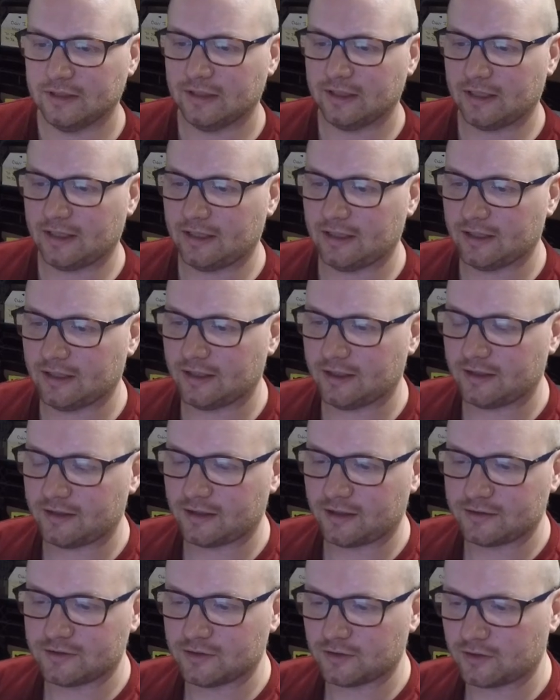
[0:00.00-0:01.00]
and
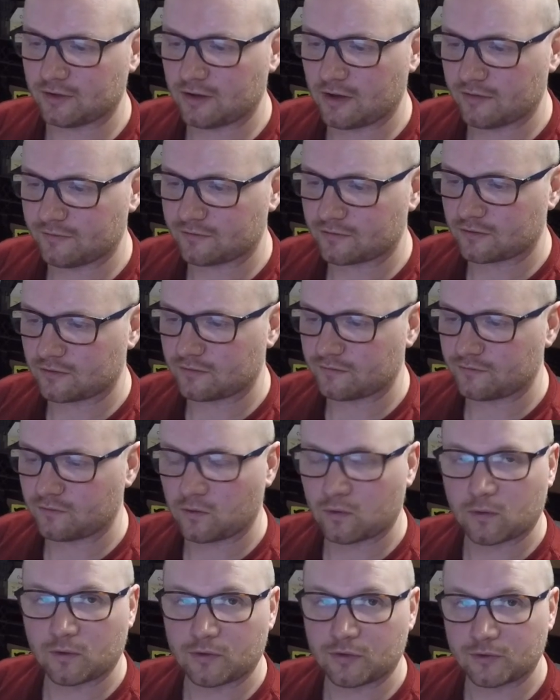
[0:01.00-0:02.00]
I took an offer
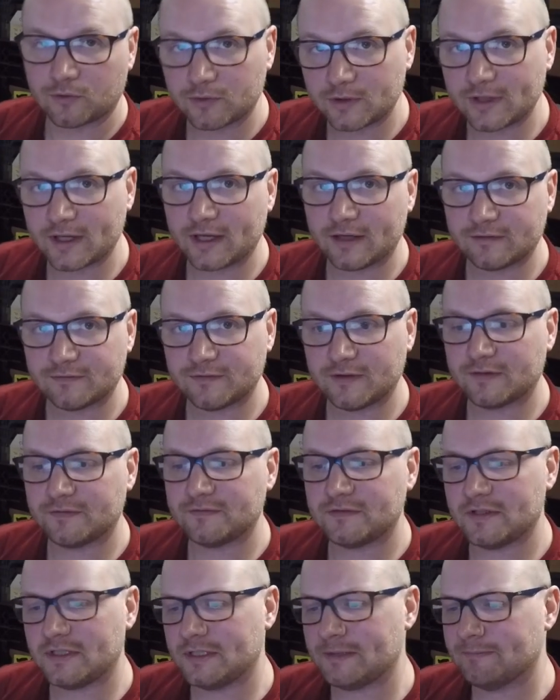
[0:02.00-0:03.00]
for
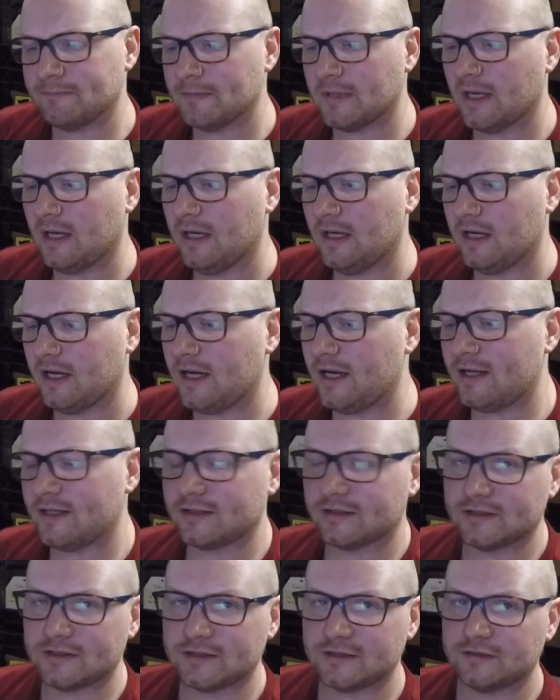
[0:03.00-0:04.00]
$38.50 I had it
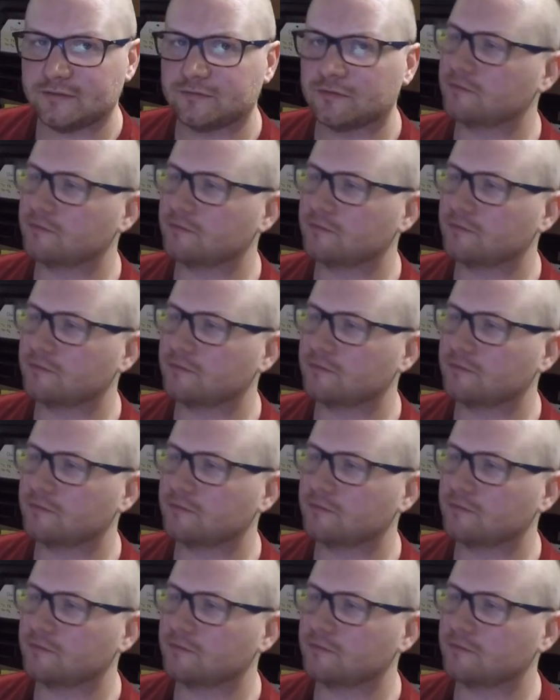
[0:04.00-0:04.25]
listed for